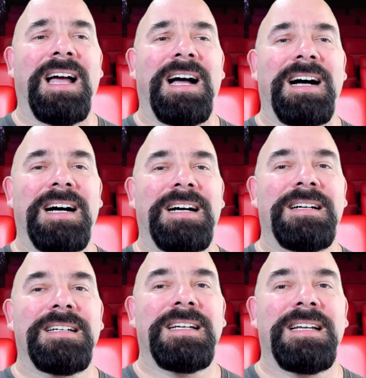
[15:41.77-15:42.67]

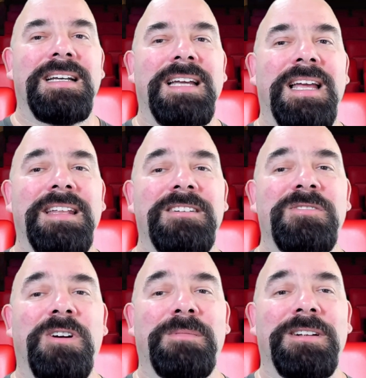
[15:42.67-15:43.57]
And there's
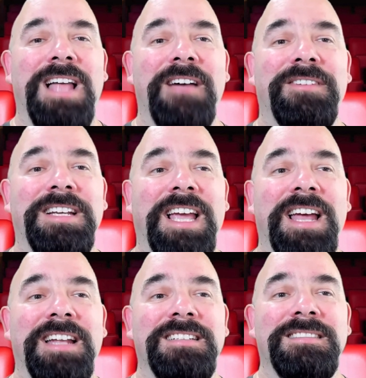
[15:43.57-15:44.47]
Norma laughing
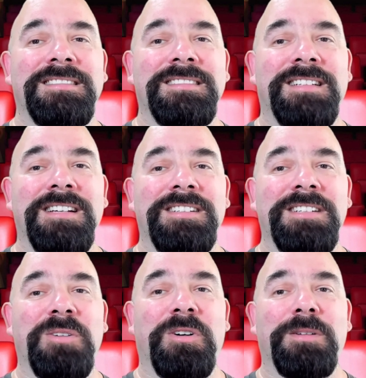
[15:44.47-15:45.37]
again, because
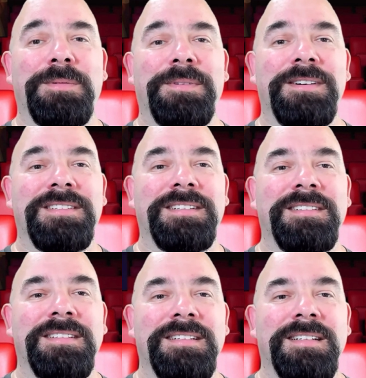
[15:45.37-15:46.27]
she's a horrible person.
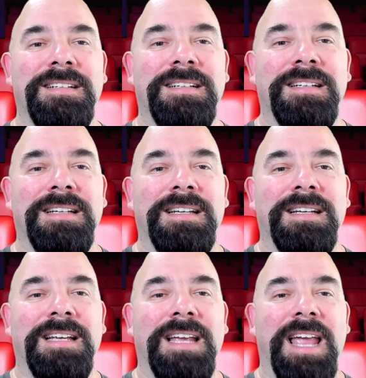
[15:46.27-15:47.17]

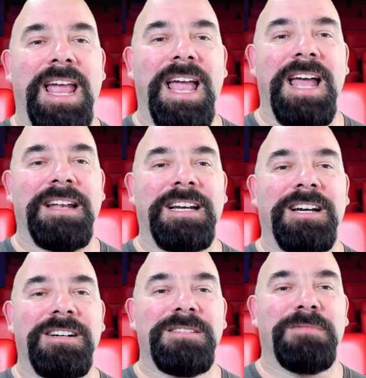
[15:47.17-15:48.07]
And
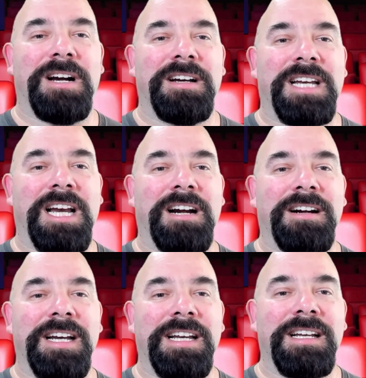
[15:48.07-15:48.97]
here's where
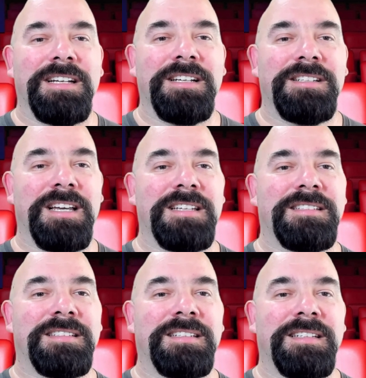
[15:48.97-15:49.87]
Carrie
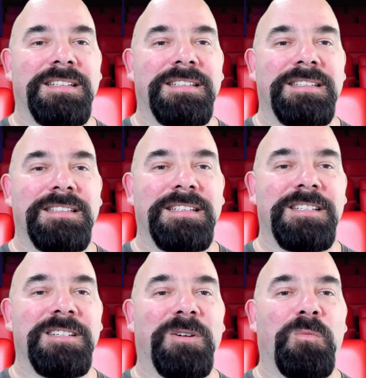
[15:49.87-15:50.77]
just...
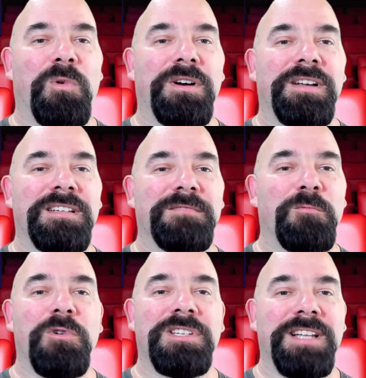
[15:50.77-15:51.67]
This is her
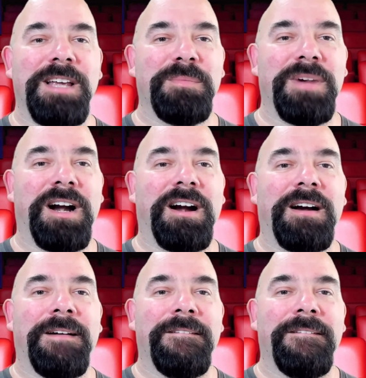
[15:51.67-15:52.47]
worst nightmare.